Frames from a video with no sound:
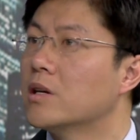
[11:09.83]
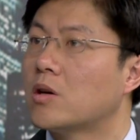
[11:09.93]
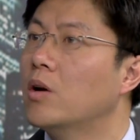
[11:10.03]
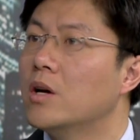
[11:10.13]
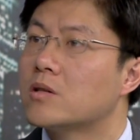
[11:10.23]

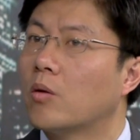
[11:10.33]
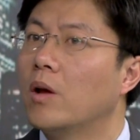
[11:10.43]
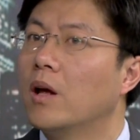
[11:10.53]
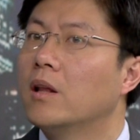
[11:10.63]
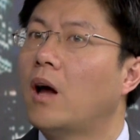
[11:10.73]
So
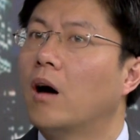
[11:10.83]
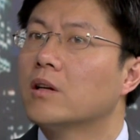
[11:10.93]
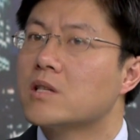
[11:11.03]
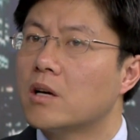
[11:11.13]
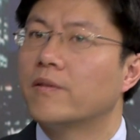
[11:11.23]
on
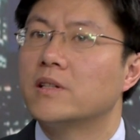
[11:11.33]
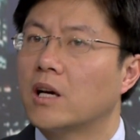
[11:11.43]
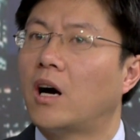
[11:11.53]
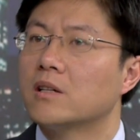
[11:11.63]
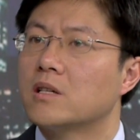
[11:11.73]
the surface,
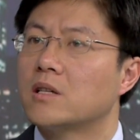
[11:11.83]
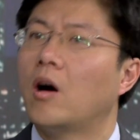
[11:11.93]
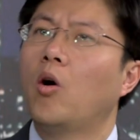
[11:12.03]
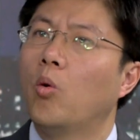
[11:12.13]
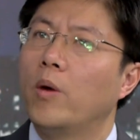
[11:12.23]
they constantly
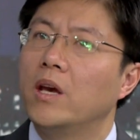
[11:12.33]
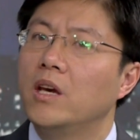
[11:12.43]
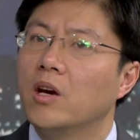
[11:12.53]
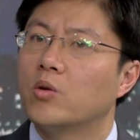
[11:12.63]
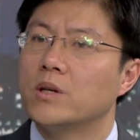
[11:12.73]
say, oh,
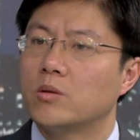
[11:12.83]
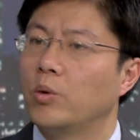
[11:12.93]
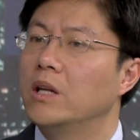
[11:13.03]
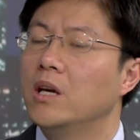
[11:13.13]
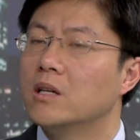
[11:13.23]

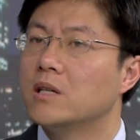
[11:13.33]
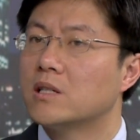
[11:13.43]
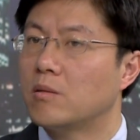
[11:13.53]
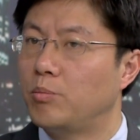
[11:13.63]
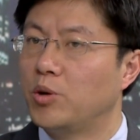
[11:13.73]
we need
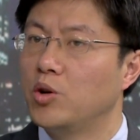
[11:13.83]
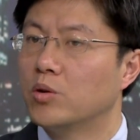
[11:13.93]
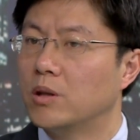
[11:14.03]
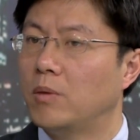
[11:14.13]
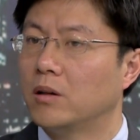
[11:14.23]
this
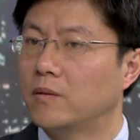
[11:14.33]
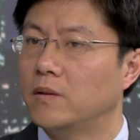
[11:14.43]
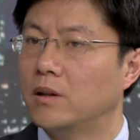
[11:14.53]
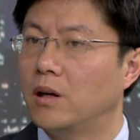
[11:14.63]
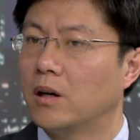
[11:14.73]
huge amount
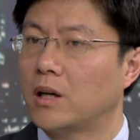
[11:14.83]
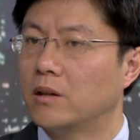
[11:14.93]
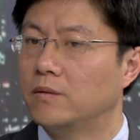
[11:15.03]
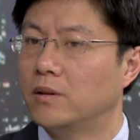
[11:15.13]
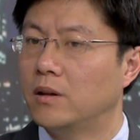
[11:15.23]
of
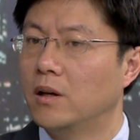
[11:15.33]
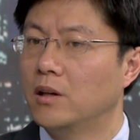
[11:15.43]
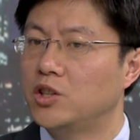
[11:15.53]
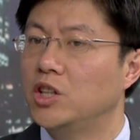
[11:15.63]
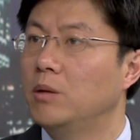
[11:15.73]
kind of
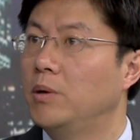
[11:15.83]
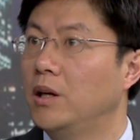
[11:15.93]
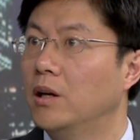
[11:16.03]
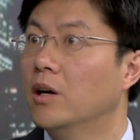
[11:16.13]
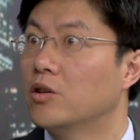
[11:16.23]

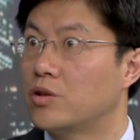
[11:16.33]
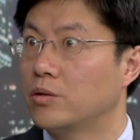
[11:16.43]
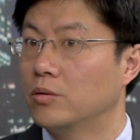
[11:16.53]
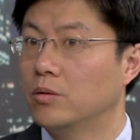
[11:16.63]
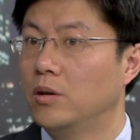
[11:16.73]
GDP
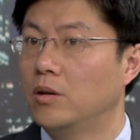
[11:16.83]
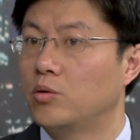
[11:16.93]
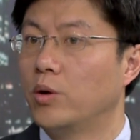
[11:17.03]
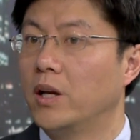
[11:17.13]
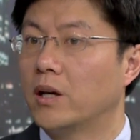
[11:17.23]
to
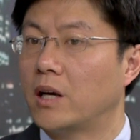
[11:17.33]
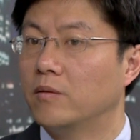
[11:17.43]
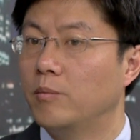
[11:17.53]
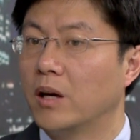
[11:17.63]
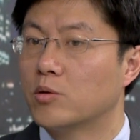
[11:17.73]
really kind
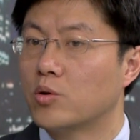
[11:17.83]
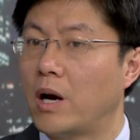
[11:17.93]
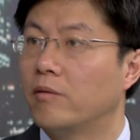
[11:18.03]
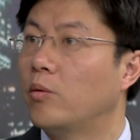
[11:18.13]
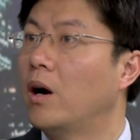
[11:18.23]
of make sure
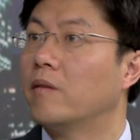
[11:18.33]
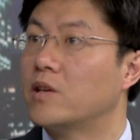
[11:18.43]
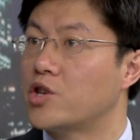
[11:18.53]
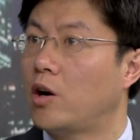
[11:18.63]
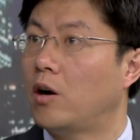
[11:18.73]
everyone has
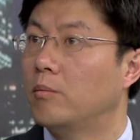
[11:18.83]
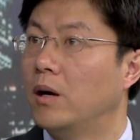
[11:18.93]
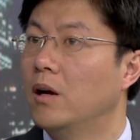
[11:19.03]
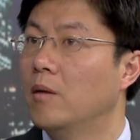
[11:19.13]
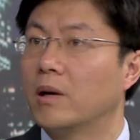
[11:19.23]
a
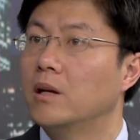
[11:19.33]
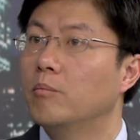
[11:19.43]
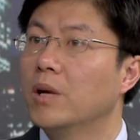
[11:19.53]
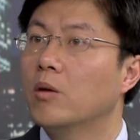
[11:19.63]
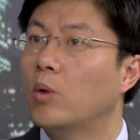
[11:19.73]
job. But
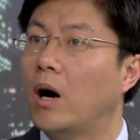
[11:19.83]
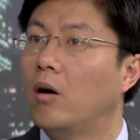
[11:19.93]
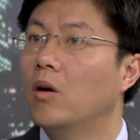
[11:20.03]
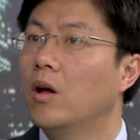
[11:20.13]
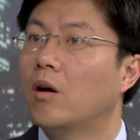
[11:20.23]

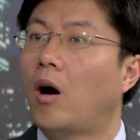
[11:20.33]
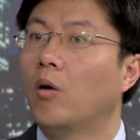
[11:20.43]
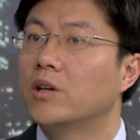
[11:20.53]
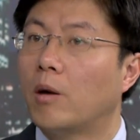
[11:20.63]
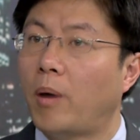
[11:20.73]
meanwhile,
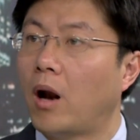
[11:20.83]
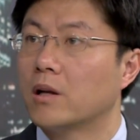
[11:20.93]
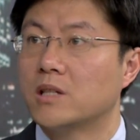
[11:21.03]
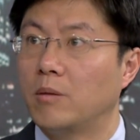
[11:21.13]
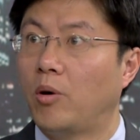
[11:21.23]
all their
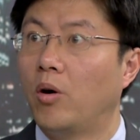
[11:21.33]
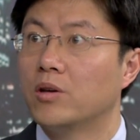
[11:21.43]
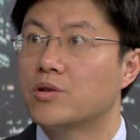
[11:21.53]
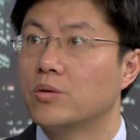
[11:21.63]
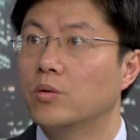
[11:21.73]
policy
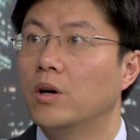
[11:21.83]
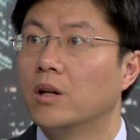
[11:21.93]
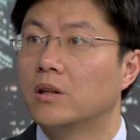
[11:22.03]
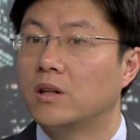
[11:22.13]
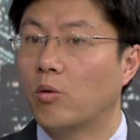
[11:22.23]
point to
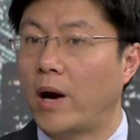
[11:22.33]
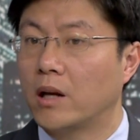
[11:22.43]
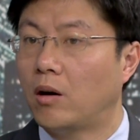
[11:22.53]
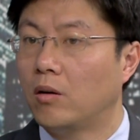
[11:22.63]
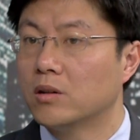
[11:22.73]

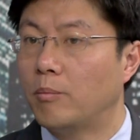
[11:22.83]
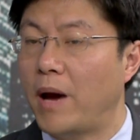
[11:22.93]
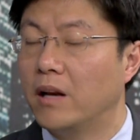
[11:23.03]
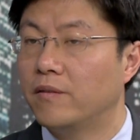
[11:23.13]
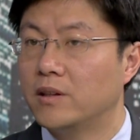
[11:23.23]
direct all the
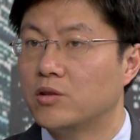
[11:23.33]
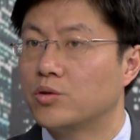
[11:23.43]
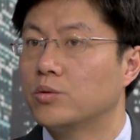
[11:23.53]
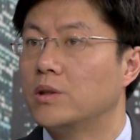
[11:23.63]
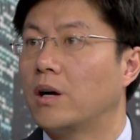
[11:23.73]
benefit
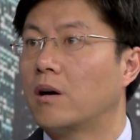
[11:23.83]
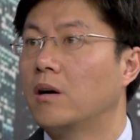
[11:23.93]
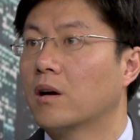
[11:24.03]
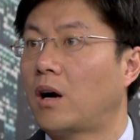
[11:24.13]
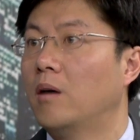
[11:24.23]
to their
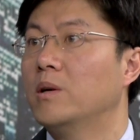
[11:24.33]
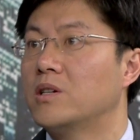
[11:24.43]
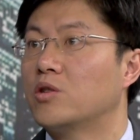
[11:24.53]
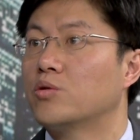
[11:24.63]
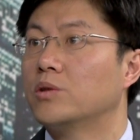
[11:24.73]

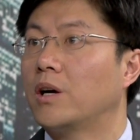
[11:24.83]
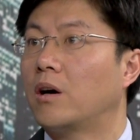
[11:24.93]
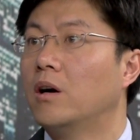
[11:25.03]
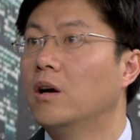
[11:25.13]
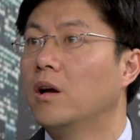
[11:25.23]
government, to
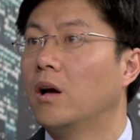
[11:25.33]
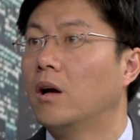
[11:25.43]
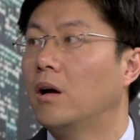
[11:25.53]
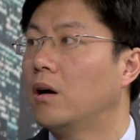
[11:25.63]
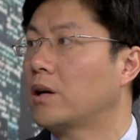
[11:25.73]
their
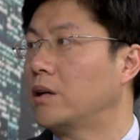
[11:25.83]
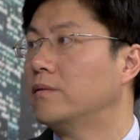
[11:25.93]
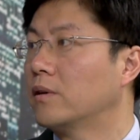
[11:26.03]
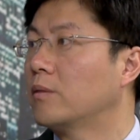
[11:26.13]
kind of...